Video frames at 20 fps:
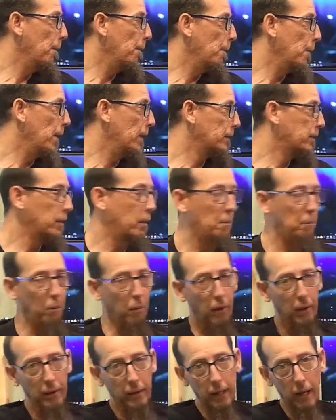at some
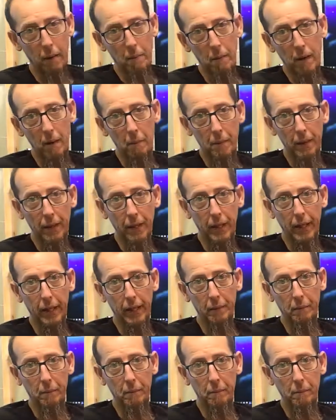point in time I may
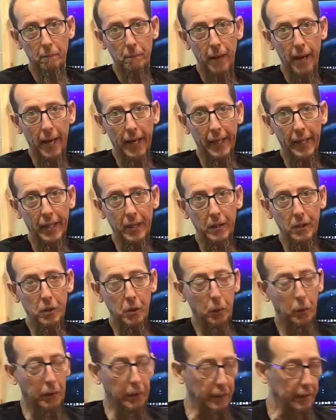get back
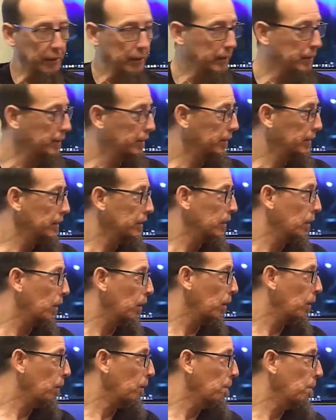into it, you
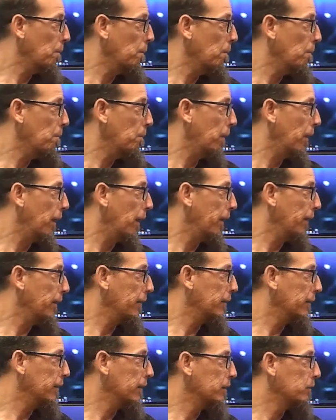know, but
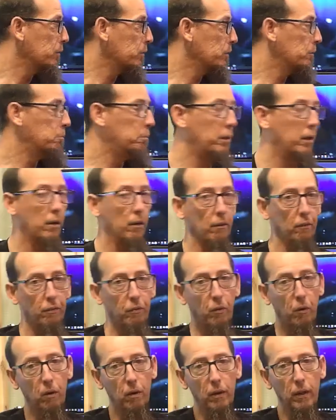this was built
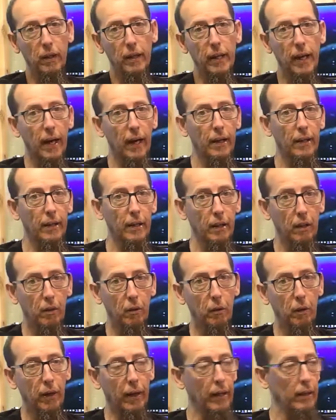for the content
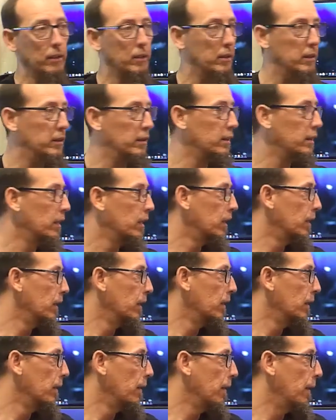creation.
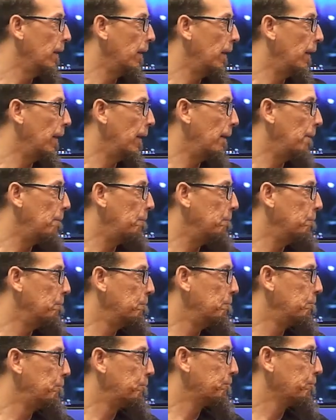
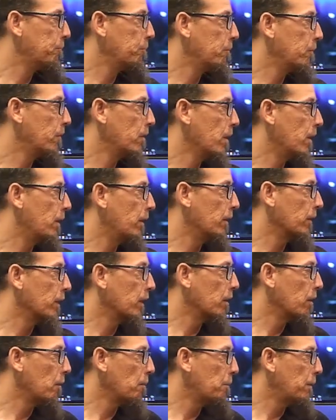
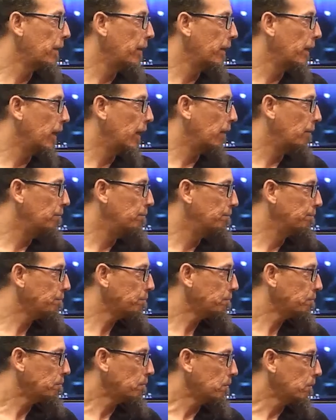Little bit of
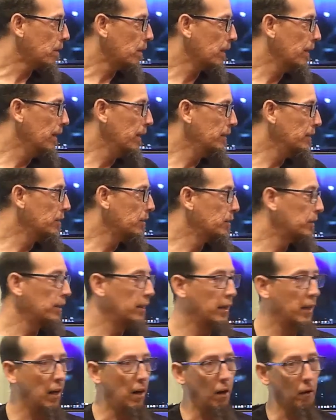
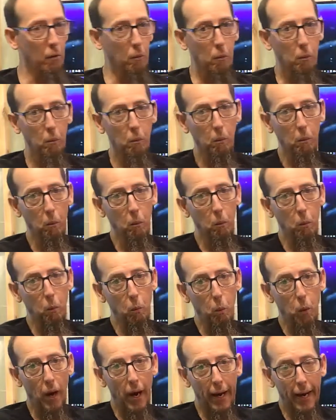history on
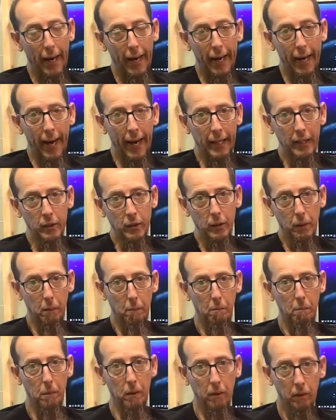why I actually
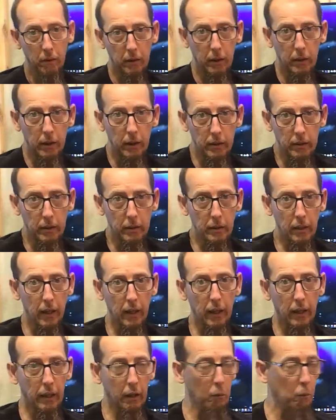built this,
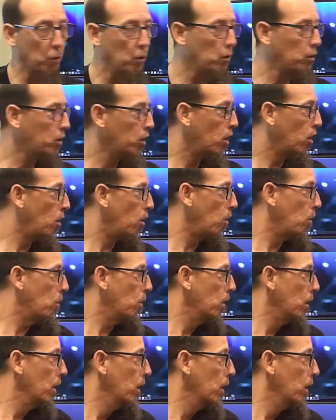and then we'll go